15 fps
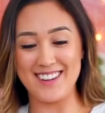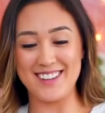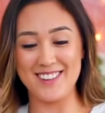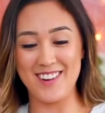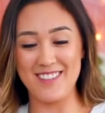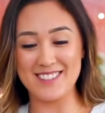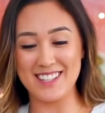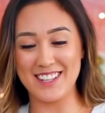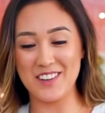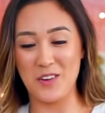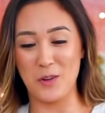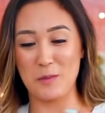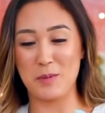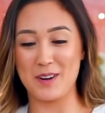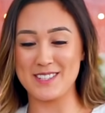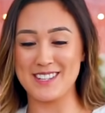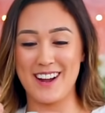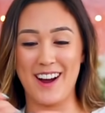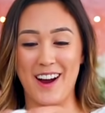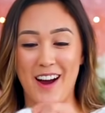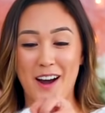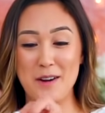knew I was like an old person
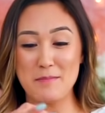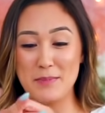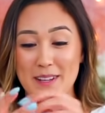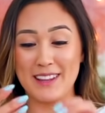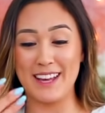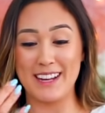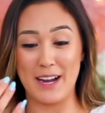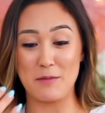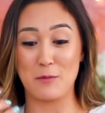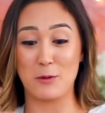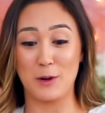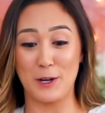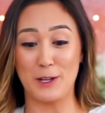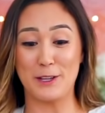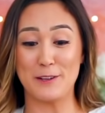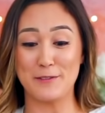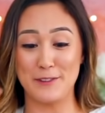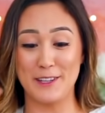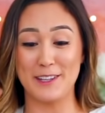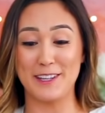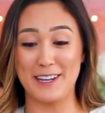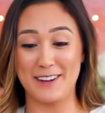at heart, but like I'm really
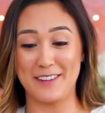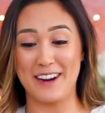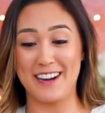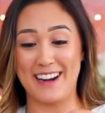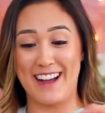feeling it right